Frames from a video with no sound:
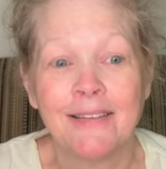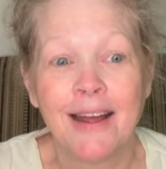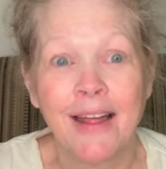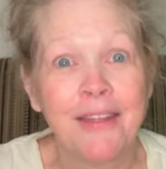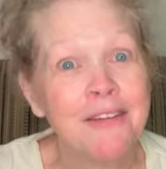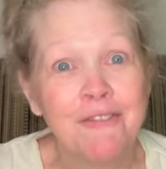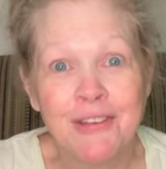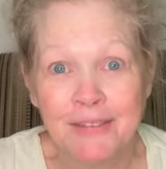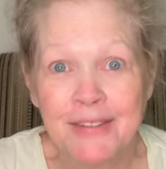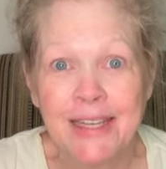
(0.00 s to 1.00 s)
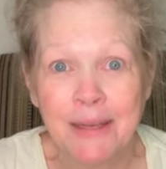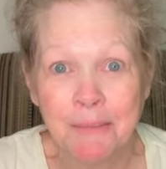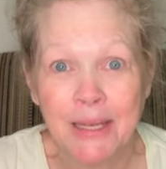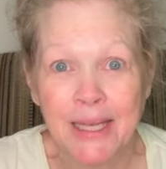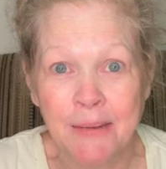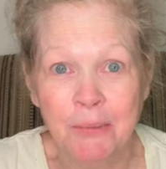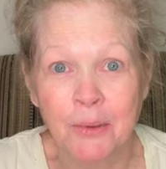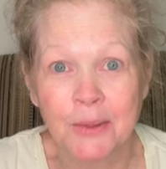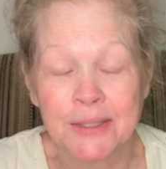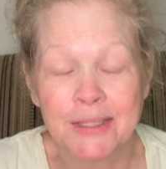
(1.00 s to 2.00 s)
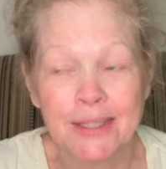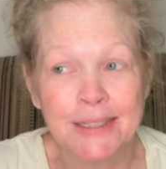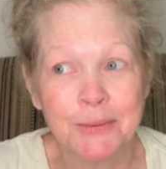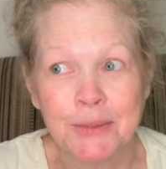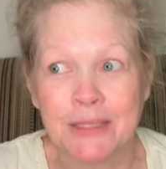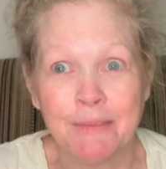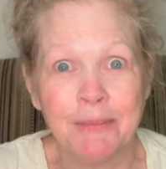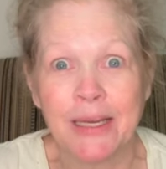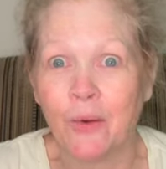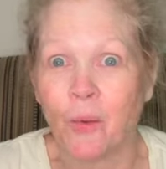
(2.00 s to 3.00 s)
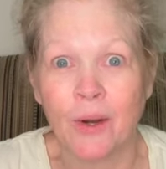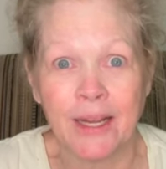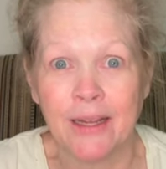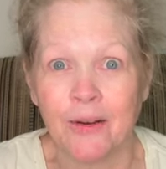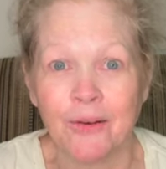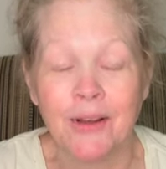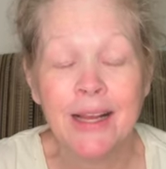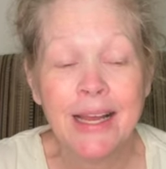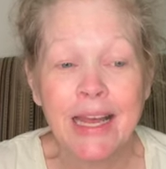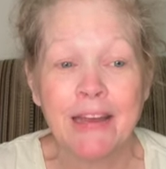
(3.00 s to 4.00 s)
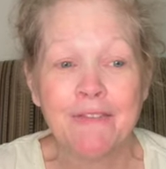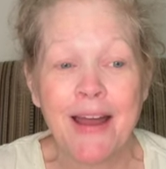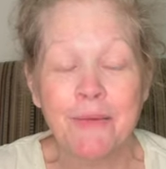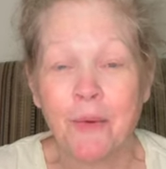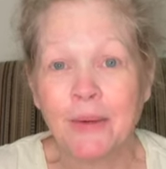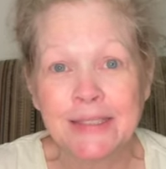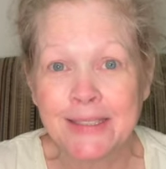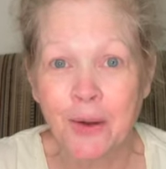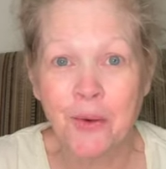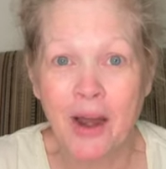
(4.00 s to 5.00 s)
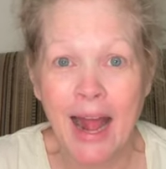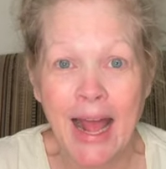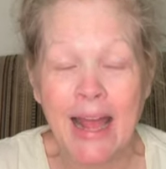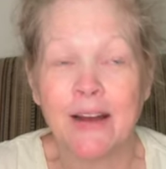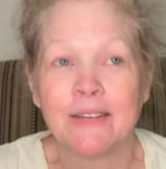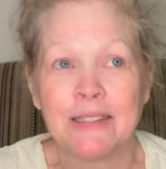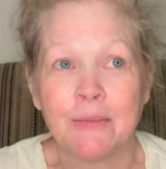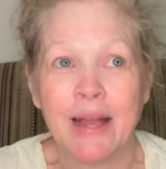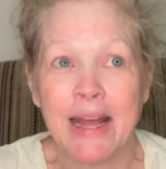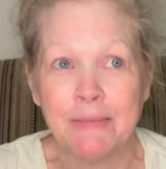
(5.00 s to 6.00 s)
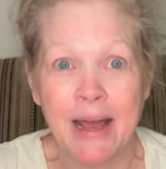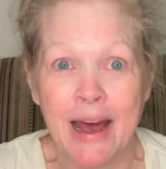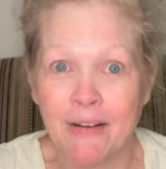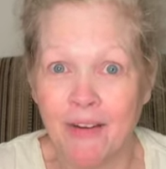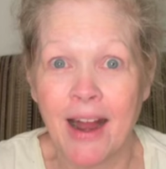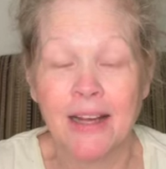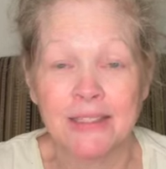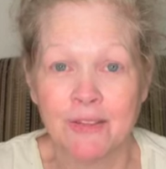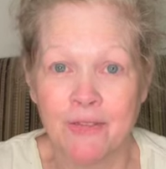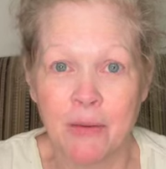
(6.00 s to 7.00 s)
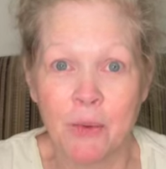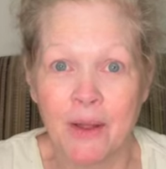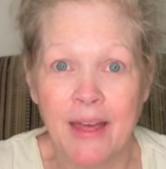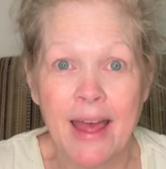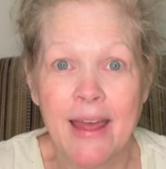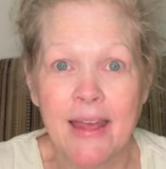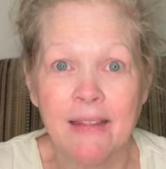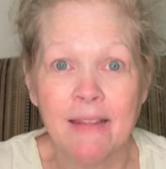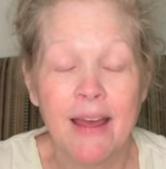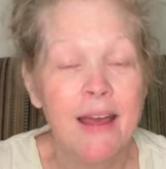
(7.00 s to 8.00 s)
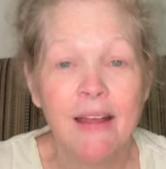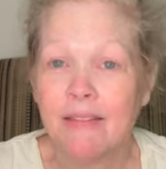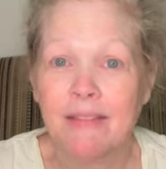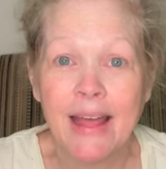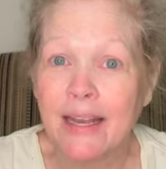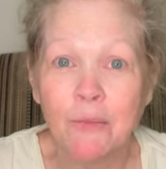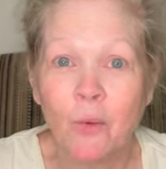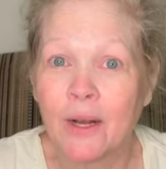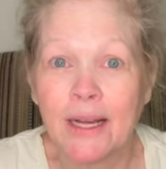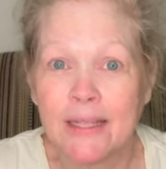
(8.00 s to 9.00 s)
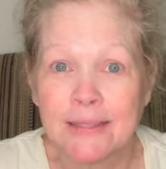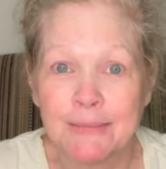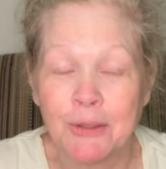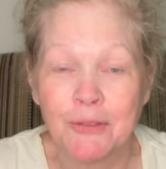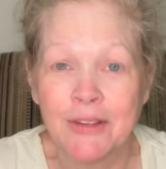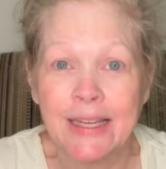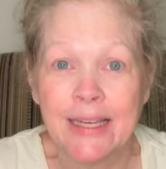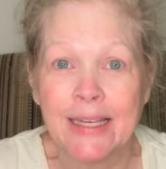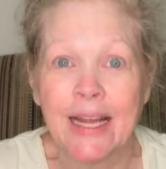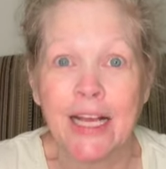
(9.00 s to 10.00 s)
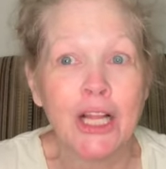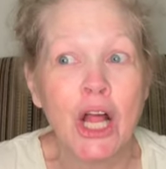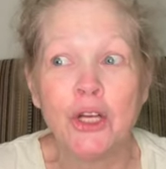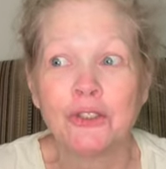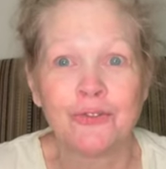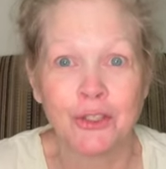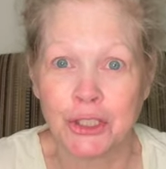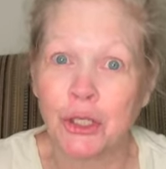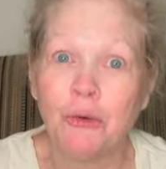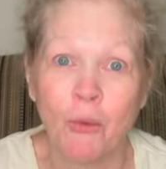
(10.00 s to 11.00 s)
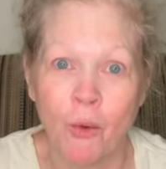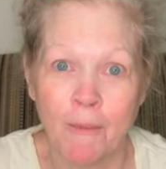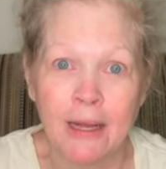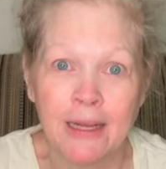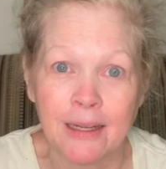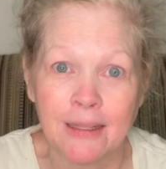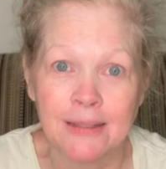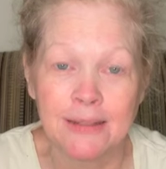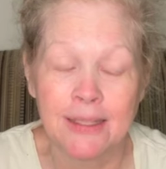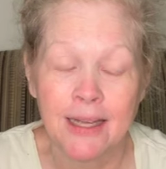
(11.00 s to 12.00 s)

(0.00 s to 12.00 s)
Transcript: I think 15 people. So this was a big ordeal. In fact, when we sold our house and we had to be out of our house on February the 8th, they didn't want to let us move in and close for 2 more months.